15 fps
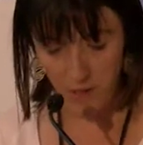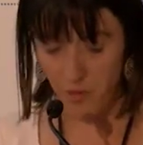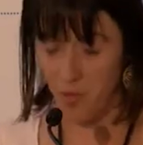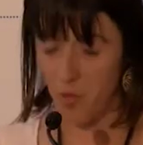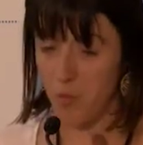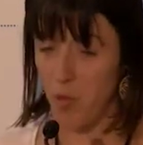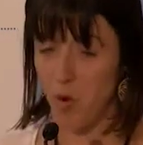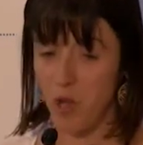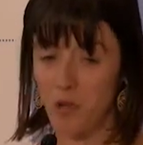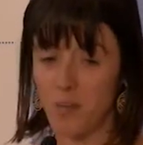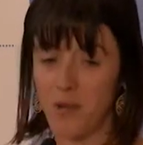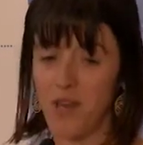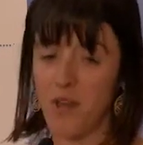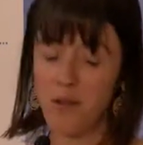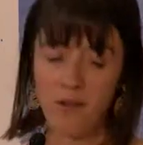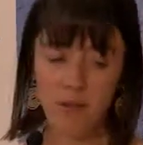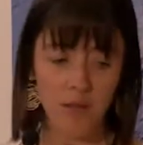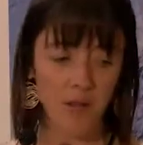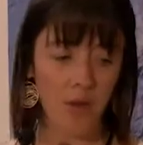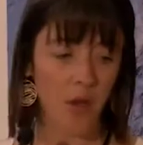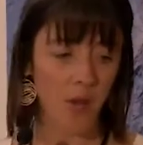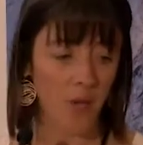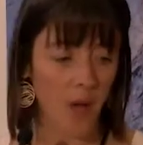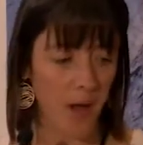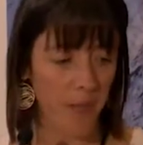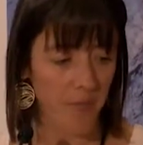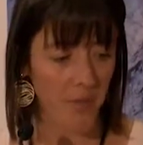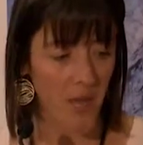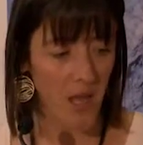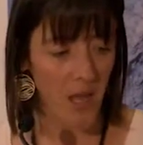I thought more could be done. So
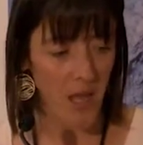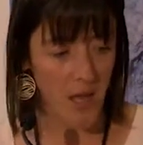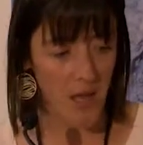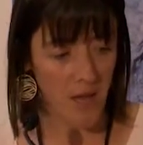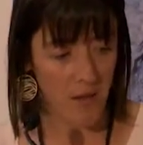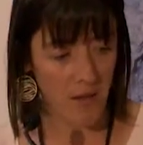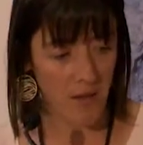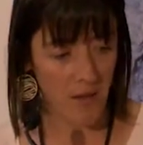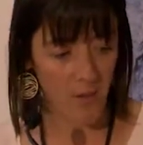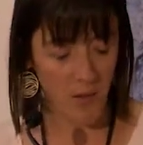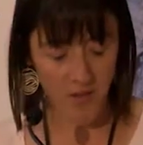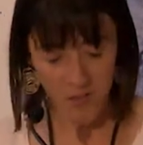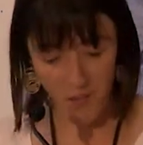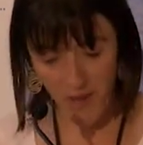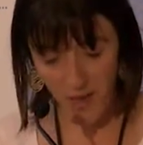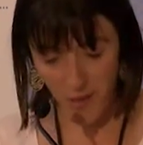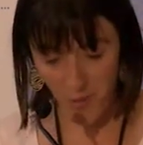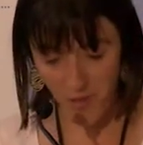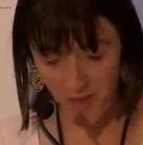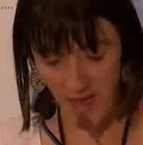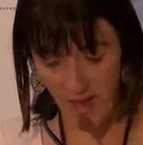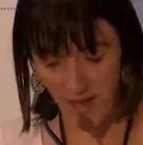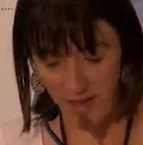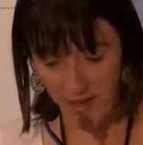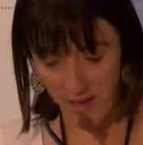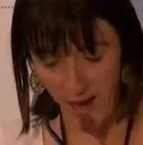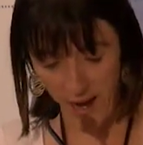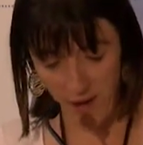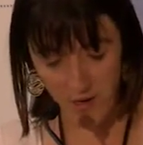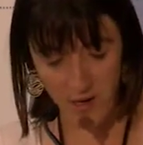with speaking with Kate and
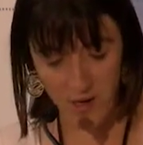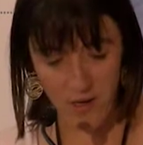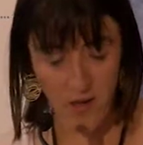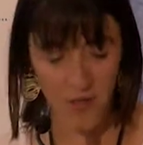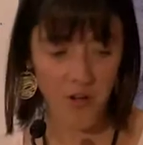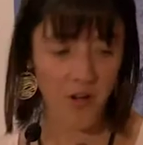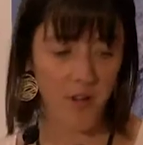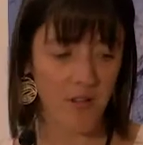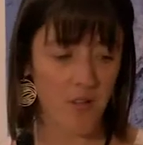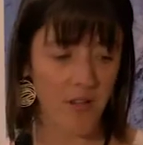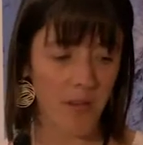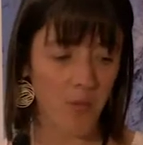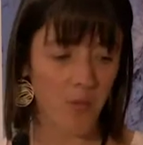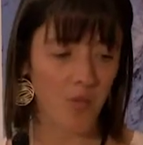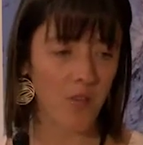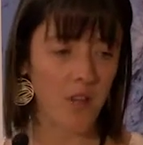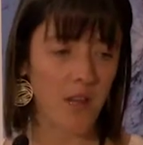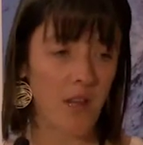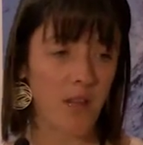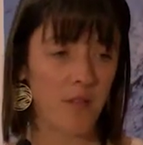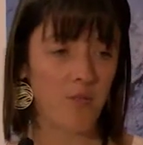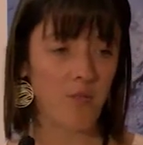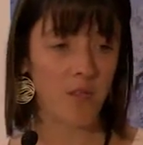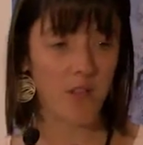Karen and other Sustainable Seas